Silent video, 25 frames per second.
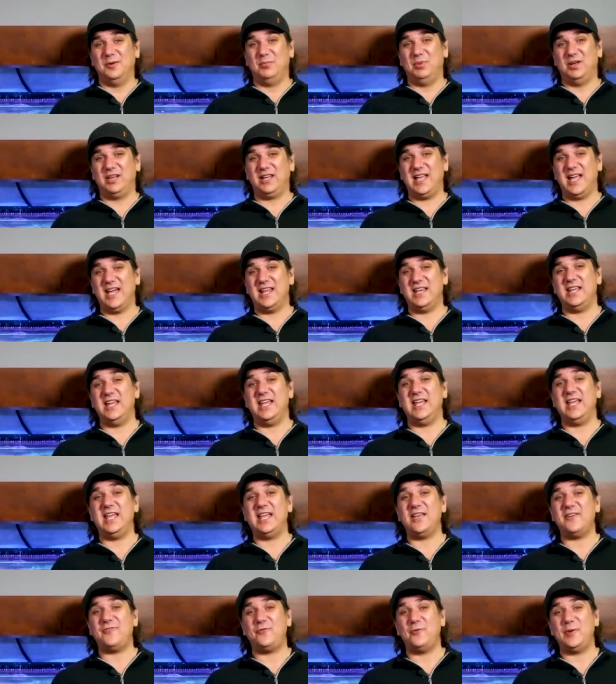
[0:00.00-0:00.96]
But again,
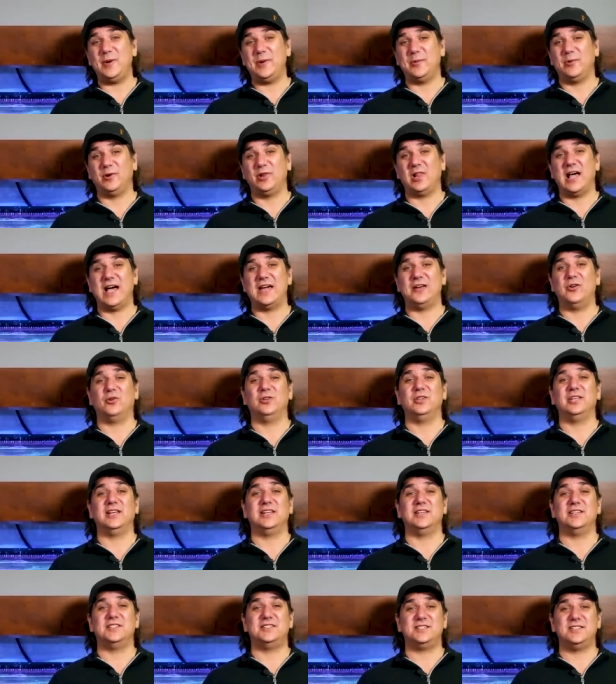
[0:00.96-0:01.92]
if we relied
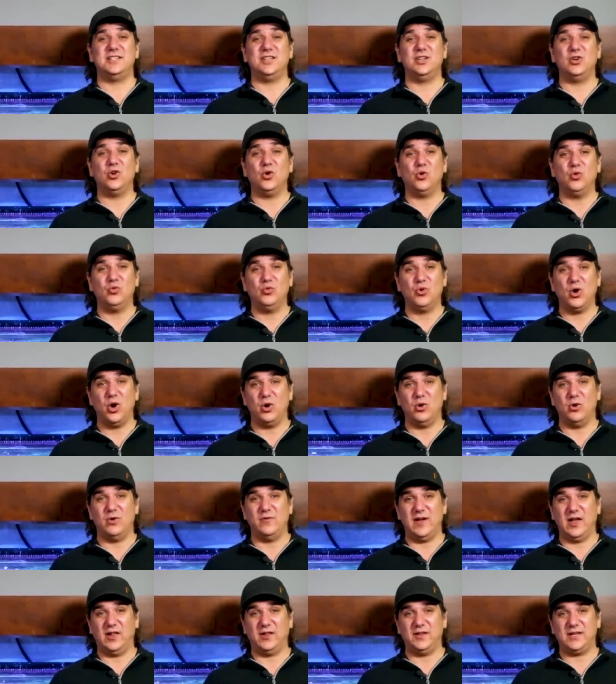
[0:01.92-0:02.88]
only on a single row
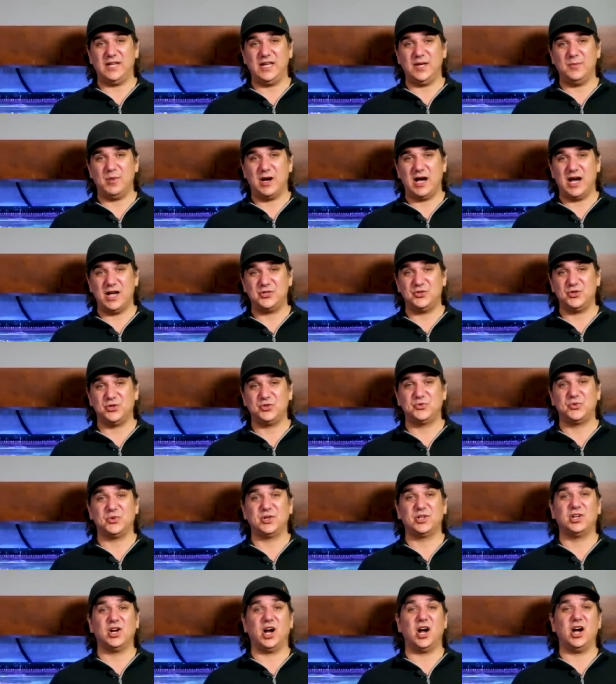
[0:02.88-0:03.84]
of L E D modules,
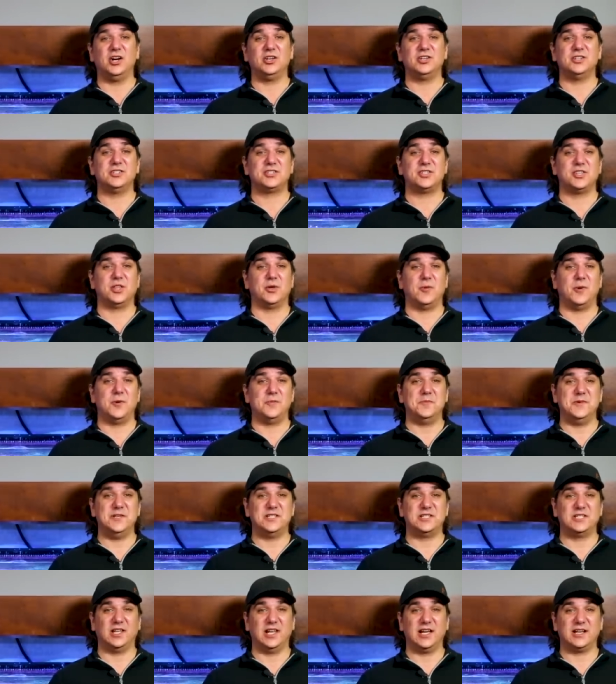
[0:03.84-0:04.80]
regardless of the one
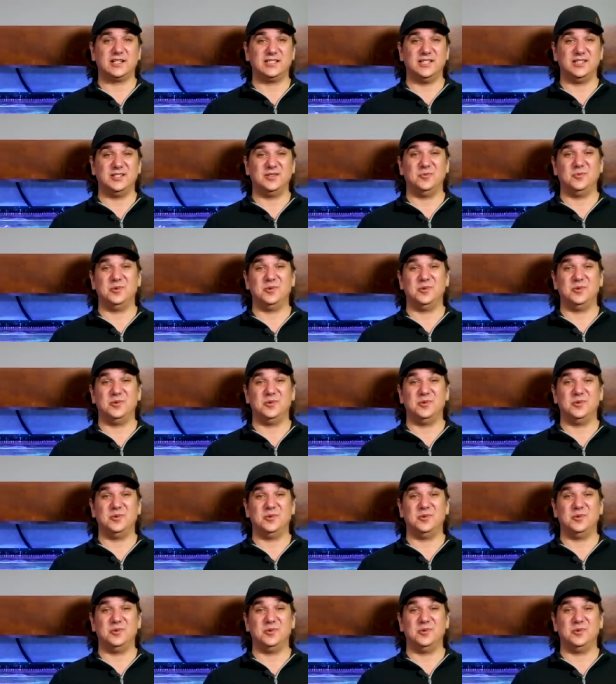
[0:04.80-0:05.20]
we selected,